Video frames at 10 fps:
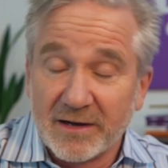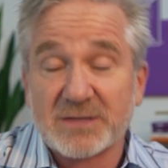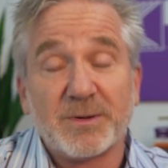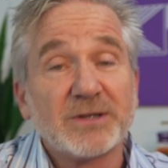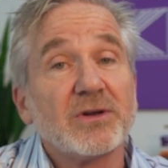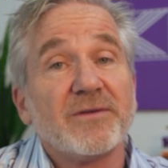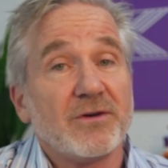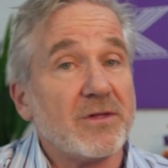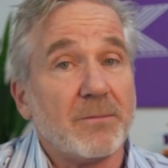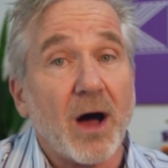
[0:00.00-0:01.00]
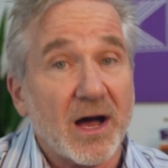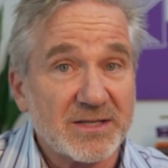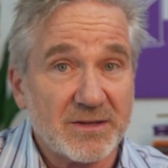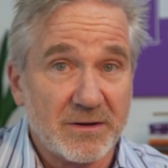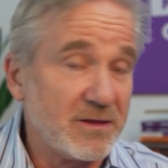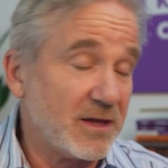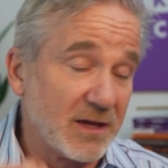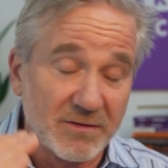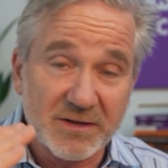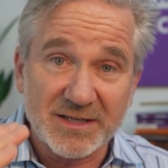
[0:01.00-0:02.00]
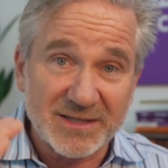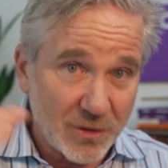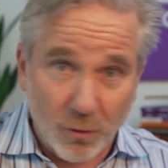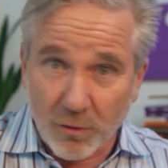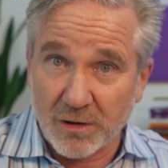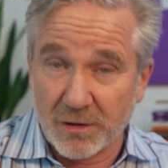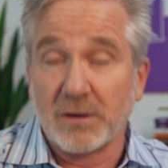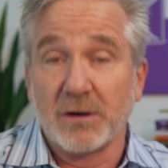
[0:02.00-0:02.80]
especially if you're the boss and they're thinking this is an order.